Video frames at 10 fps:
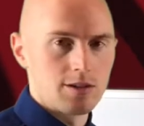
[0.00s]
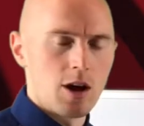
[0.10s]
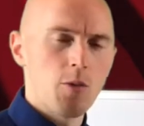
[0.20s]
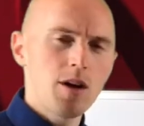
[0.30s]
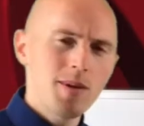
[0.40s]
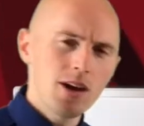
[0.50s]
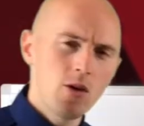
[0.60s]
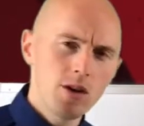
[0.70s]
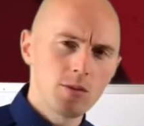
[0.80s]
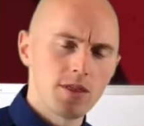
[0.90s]
Now, where am I
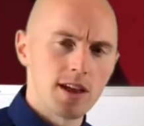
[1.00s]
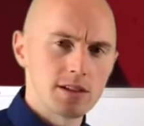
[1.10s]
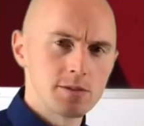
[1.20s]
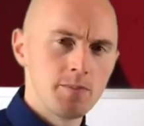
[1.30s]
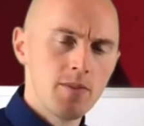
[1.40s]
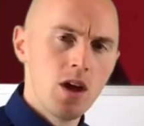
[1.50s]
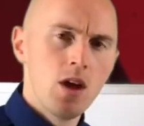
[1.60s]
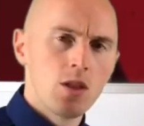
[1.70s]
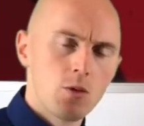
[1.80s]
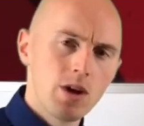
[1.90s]
going with this?
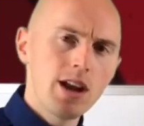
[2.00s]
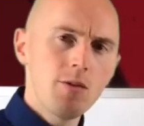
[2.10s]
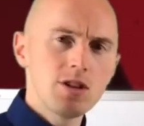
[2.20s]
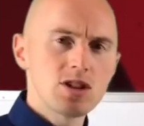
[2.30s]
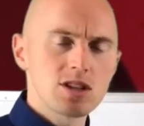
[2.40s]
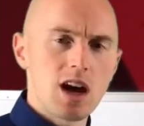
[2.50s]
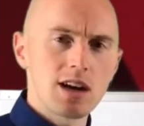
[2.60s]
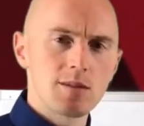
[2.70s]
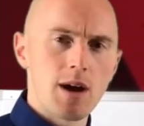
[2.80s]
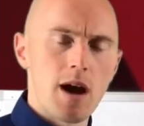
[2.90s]
The reading we just
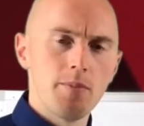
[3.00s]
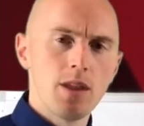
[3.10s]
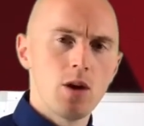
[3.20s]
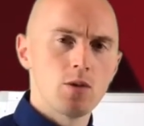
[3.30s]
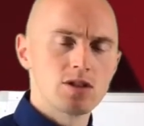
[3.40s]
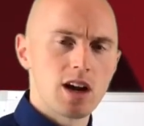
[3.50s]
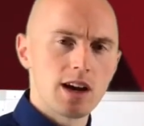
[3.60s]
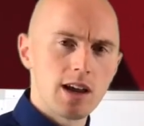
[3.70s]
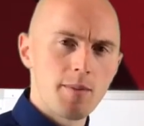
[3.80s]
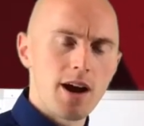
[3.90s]
talked about was
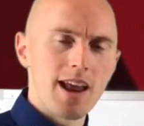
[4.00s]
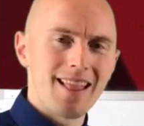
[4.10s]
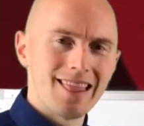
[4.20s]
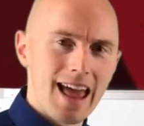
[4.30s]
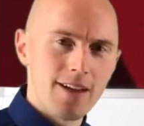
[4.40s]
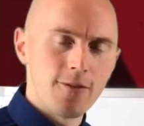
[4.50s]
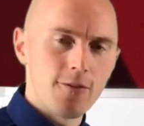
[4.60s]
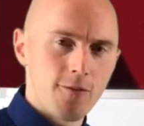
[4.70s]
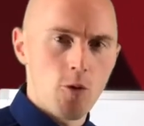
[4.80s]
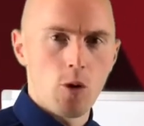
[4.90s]
talking about a life
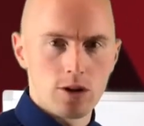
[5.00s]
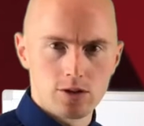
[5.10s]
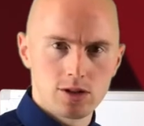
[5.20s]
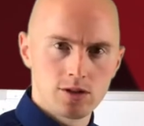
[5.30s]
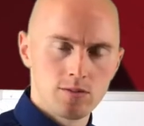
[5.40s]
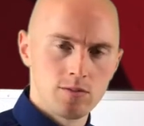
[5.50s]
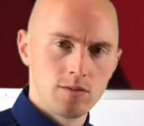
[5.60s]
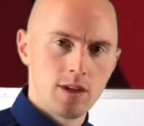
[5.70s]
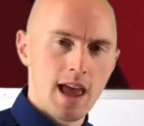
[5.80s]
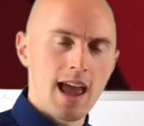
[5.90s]
force,
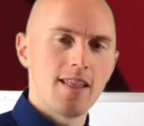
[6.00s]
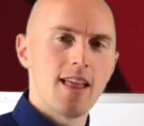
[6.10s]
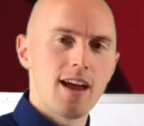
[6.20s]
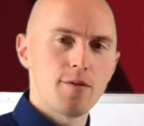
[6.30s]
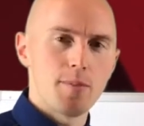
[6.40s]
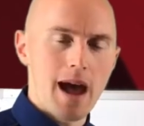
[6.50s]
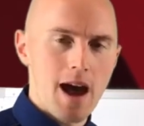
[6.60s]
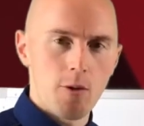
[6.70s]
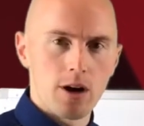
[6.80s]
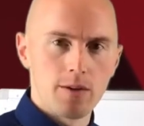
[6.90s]
a life
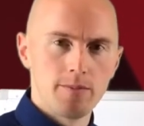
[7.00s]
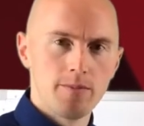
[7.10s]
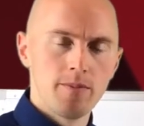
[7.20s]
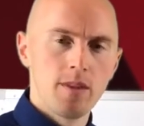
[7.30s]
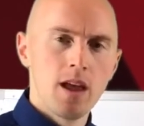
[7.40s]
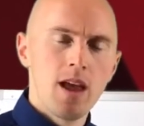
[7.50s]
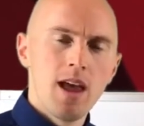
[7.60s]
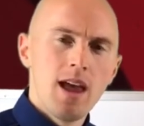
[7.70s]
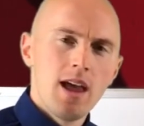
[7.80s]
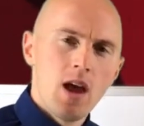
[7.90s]
power.
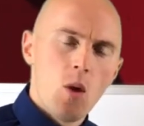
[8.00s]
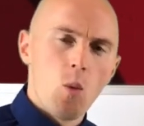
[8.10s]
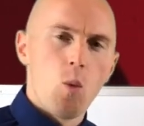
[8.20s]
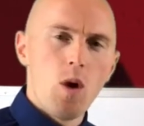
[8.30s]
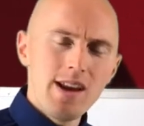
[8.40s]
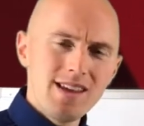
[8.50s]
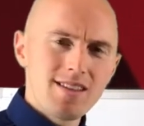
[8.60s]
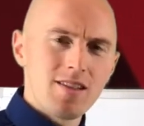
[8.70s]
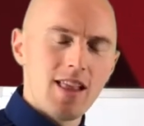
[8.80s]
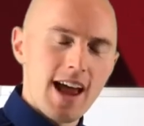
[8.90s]
What
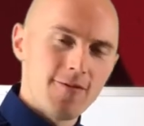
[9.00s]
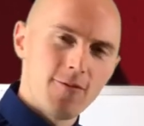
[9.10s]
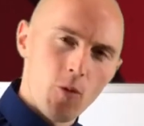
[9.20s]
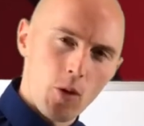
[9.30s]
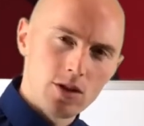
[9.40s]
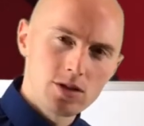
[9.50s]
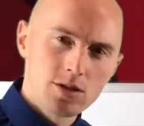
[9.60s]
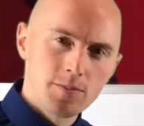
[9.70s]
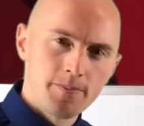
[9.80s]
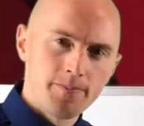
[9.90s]
is life force?